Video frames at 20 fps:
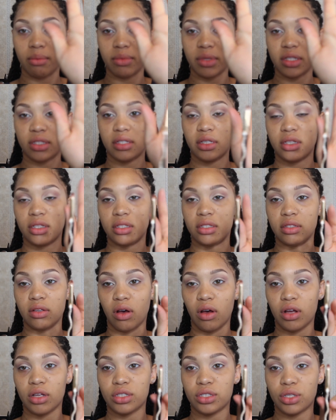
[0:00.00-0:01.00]
This is
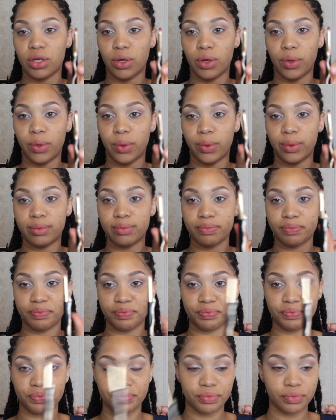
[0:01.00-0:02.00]
also
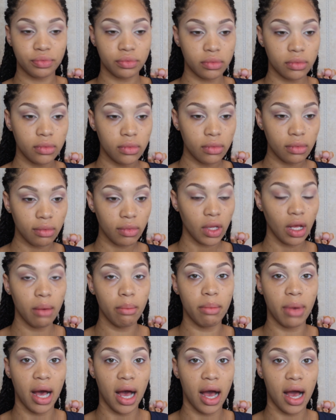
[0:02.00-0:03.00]

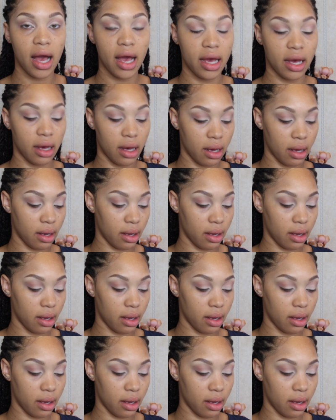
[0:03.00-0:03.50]
by